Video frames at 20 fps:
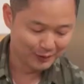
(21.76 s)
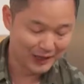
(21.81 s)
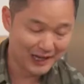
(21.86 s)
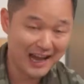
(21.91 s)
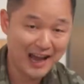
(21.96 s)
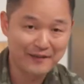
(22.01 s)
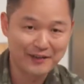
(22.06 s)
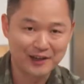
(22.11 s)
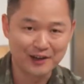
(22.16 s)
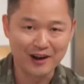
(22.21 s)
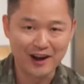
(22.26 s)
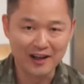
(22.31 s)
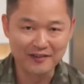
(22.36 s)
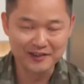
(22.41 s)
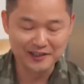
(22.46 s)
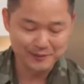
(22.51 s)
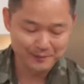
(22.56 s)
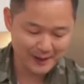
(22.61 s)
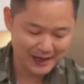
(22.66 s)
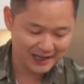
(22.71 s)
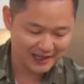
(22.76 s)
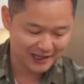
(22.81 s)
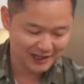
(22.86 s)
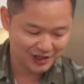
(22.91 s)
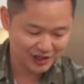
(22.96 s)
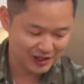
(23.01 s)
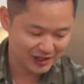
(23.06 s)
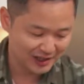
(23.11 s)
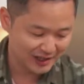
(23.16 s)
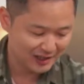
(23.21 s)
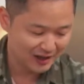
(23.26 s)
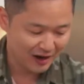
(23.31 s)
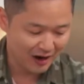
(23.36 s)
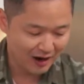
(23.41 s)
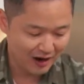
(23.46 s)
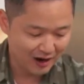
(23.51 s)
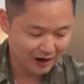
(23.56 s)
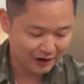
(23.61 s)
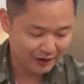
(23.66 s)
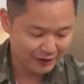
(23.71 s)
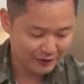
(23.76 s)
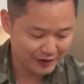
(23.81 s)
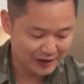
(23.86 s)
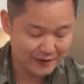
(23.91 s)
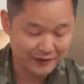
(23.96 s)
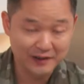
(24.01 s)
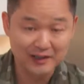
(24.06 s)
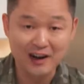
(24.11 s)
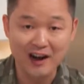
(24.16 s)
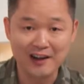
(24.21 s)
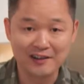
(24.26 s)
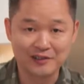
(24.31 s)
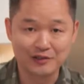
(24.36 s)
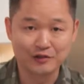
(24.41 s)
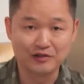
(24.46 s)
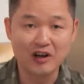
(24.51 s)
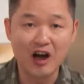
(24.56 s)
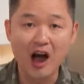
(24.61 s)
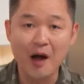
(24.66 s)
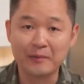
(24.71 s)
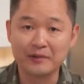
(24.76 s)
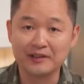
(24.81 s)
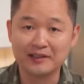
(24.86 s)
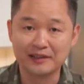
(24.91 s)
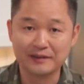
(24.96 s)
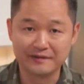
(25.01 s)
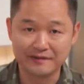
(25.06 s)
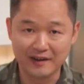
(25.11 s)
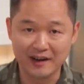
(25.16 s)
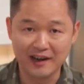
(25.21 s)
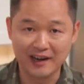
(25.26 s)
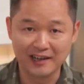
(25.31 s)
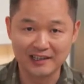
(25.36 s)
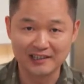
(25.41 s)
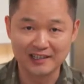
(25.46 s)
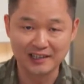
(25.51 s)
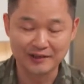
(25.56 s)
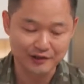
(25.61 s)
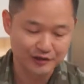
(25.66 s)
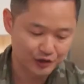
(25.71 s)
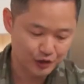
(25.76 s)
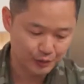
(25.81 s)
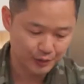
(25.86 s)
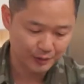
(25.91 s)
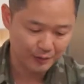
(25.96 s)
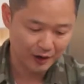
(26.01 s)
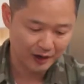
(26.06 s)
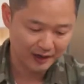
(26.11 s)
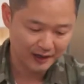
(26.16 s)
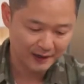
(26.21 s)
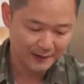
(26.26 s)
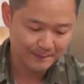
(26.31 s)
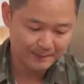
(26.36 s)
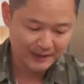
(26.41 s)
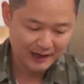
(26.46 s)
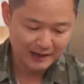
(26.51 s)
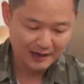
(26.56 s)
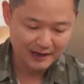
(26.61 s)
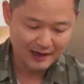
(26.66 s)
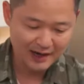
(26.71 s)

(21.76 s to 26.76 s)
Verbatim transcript: What I have here on this baking sheet are three different kinds you'll commonly find in the supermarket.